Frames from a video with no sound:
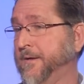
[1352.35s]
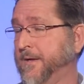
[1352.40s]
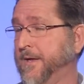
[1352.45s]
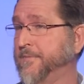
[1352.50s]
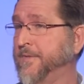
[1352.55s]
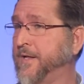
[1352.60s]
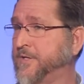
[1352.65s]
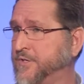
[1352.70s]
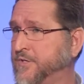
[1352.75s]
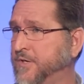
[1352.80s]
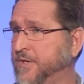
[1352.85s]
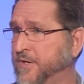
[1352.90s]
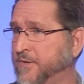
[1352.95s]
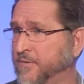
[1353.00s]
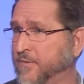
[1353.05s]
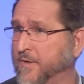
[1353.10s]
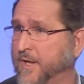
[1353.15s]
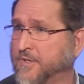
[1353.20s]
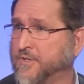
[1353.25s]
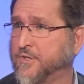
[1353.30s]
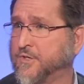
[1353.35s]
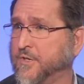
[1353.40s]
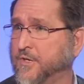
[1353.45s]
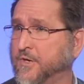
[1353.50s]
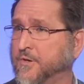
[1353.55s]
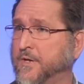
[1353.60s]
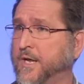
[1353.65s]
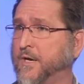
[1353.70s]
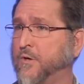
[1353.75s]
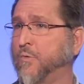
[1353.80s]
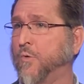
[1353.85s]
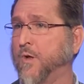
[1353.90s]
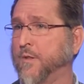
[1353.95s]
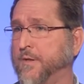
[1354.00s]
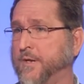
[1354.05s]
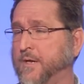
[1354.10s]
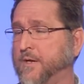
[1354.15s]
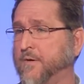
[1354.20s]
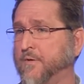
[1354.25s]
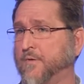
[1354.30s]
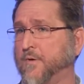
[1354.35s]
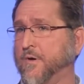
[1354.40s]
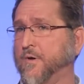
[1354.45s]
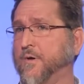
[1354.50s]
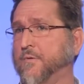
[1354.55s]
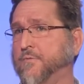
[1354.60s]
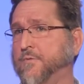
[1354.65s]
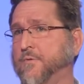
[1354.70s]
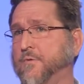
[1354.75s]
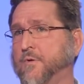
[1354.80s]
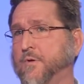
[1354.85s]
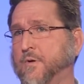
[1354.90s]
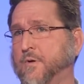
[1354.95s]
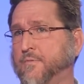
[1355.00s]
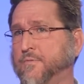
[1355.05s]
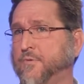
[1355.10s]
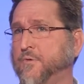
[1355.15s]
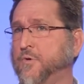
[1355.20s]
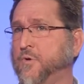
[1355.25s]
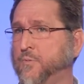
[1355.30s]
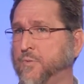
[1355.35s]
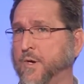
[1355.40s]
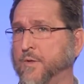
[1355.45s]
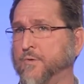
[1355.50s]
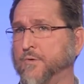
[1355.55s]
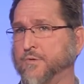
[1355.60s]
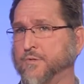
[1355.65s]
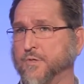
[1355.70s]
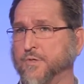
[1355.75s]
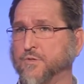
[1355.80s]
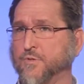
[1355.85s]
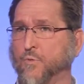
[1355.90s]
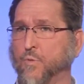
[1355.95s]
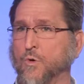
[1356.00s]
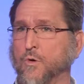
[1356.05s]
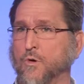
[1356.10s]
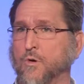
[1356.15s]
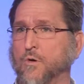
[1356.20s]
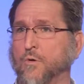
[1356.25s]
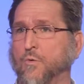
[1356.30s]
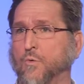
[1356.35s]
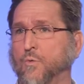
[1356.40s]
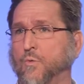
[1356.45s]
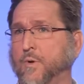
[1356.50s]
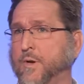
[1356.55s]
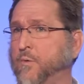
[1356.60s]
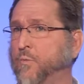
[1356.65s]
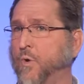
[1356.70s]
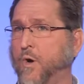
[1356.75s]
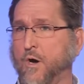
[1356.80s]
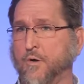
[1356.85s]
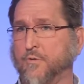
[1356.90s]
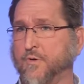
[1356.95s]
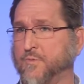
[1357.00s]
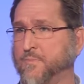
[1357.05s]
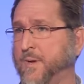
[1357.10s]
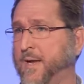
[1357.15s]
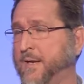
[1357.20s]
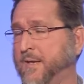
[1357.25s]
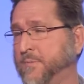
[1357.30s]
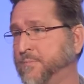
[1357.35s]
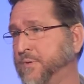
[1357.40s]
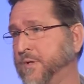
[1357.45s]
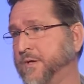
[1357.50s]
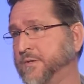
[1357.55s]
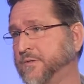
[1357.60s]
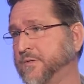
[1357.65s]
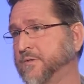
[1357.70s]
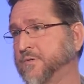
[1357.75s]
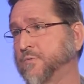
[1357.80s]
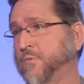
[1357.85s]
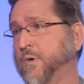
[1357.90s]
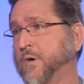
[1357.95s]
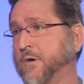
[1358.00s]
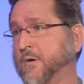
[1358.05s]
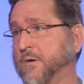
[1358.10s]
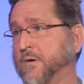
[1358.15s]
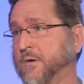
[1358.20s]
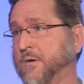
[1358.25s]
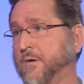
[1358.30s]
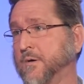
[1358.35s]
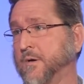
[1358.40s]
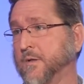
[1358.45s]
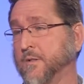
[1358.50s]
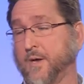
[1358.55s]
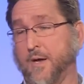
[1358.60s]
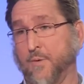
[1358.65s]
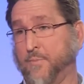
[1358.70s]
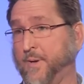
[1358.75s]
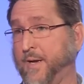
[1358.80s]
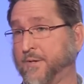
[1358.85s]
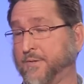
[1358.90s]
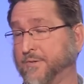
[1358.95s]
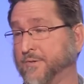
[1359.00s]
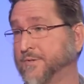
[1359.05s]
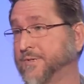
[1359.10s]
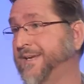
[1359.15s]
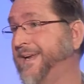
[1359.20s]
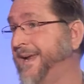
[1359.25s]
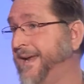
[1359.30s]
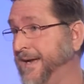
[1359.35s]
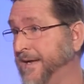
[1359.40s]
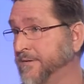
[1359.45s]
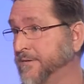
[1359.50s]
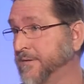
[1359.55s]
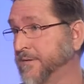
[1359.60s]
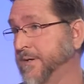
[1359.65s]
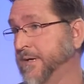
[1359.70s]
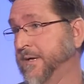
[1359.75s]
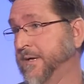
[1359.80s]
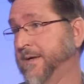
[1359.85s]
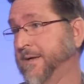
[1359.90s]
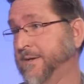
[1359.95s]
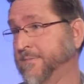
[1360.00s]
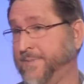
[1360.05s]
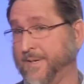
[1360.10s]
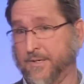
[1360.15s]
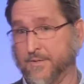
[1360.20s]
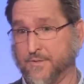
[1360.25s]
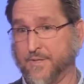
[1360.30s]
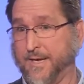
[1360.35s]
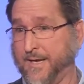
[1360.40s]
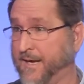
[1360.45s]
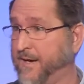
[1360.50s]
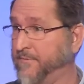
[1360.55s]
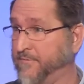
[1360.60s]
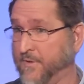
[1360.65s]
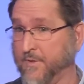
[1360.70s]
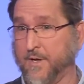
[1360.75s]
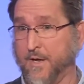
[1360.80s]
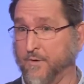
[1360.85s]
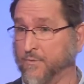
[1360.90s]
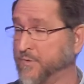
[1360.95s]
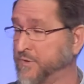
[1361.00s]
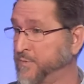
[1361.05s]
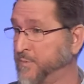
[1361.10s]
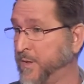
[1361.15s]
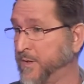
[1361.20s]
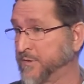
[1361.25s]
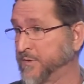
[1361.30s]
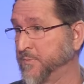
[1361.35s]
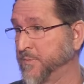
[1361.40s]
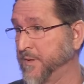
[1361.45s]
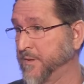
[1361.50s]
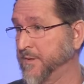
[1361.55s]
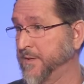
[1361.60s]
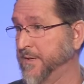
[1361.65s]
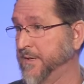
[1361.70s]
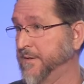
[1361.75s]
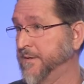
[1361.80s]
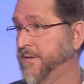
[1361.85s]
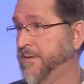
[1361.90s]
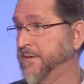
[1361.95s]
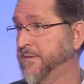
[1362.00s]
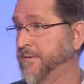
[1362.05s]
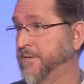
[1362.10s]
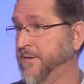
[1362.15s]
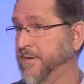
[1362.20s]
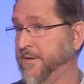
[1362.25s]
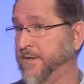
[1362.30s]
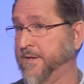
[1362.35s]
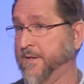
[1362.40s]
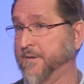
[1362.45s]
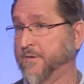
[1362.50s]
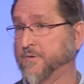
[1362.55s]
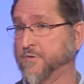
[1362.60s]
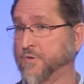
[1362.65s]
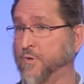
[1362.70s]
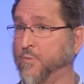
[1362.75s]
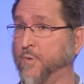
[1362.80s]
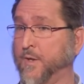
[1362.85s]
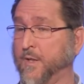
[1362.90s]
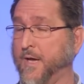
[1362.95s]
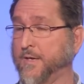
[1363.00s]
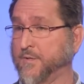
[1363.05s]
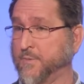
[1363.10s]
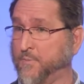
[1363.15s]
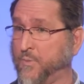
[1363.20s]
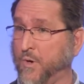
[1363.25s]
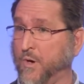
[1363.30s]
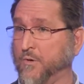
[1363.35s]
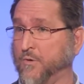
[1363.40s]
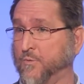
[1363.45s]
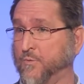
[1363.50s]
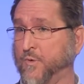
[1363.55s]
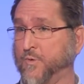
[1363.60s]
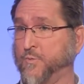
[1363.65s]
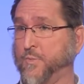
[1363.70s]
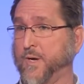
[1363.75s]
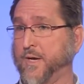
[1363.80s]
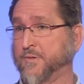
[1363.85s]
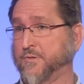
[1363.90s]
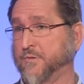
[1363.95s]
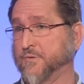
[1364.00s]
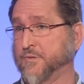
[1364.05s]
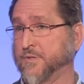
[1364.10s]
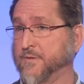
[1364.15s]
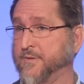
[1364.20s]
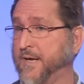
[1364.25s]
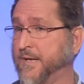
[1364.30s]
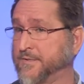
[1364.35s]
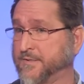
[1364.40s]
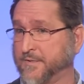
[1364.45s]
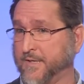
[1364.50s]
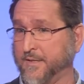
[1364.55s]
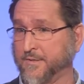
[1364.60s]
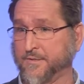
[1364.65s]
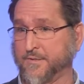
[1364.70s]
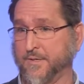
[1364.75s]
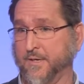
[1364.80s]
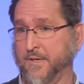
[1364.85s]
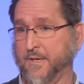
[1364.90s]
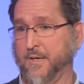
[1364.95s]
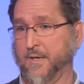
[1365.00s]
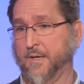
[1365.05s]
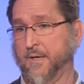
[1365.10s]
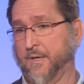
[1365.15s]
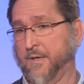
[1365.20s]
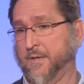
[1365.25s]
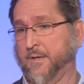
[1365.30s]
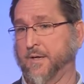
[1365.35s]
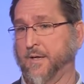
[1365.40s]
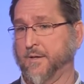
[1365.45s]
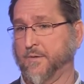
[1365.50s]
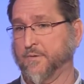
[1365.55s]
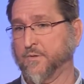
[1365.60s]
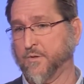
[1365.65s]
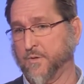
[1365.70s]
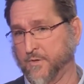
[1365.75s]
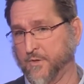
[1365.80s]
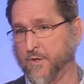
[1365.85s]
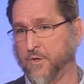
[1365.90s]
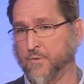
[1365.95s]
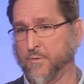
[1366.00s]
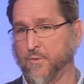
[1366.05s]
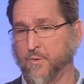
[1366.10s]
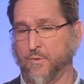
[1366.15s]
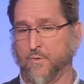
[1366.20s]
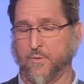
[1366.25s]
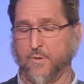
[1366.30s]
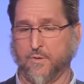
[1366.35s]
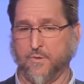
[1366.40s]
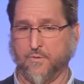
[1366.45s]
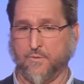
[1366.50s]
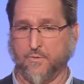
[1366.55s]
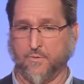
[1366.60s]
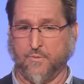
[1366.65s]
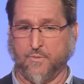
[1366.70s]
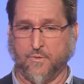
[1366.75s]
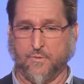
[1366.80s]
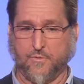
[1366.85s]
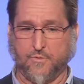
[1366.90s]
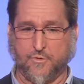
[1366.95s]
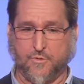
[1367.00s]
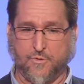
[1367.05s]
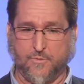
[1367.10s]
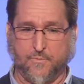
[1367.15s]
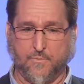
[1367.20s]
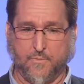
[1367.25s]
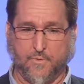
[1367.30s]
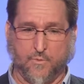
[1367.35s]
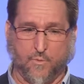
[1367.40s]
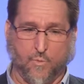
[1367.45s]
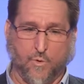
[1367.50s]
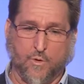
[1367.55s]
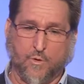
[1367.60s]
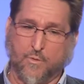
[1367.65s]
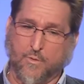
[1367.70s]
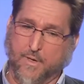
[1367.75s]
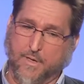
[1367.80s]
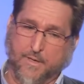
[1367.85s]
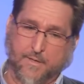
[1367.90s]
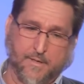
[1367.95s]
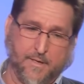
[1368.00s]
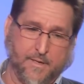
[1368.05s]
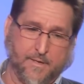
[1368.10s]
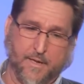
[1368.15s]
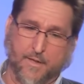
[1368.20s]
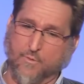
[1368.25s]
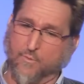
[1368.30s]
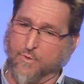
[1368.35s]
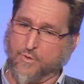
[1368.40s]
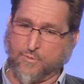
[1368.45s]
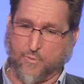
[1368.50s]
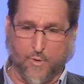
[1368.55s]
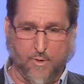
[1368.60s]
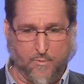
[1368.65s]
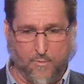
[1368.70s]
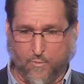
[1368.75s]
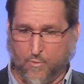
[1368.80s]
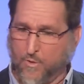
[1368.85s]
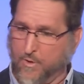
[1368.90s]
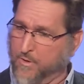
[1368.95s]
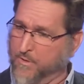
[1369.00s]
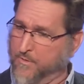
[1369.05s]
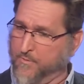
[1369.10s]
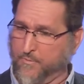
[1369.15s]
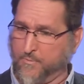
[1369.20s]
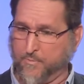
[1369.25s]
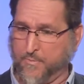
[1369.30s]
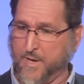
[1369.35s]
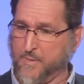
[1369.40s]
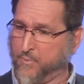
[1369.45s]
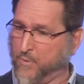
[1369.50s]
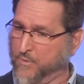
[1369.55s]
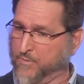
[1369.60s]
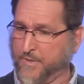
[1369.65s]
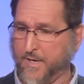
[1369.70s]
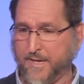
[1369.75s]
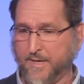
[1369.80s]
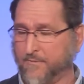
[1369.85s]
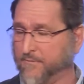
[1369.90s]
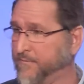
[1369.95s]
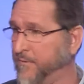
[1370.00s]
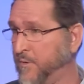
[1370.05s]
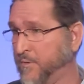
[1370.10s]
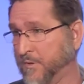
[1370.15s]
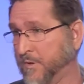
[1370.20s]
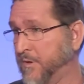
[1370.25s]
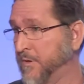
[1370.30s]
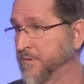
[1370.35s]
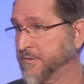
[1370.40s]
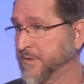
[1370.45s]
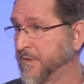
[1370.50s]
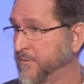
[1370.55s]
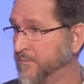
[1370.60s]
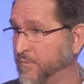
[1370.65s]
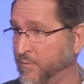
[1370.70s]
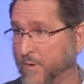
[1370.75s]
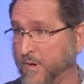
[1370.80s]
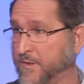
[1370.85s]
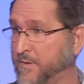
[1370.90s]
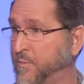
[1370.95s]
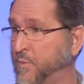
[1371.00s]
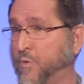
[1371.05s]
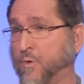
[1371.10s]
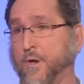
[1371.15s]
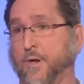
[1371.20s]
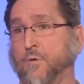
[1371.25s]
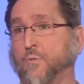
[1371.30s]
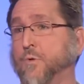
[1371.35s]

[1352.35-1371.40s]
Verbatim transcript: And that's the, that's the unique quality of, of, of New Brothers is we we walk with men in places where a lot of pastors can't because they have a lot of responsibility. And, and so we like to partner with pastors in that sense and you know, we're in, in other words, we're we're people taking phone calls at one in the morning.